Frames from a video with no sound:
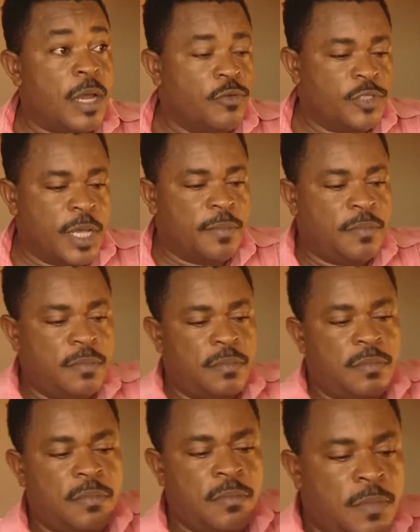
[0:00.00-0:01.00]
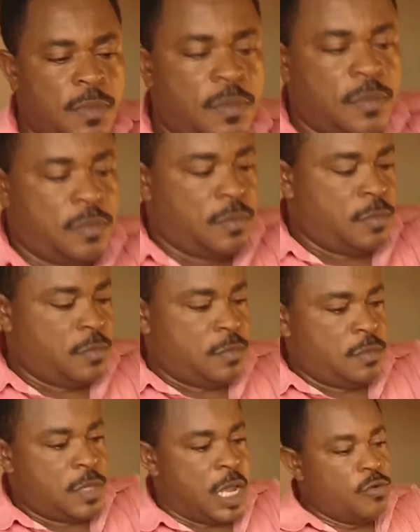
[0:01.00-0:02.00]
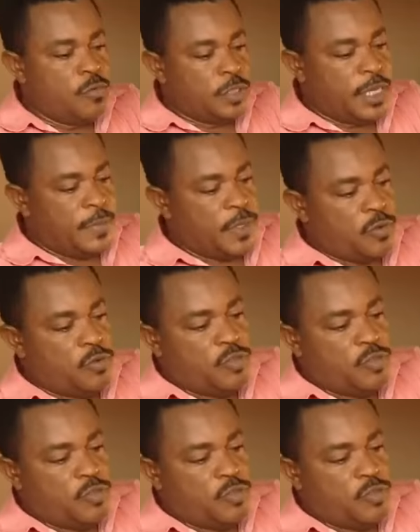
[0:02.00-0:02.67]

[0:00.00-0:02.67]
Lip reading: My loser. I don't want to make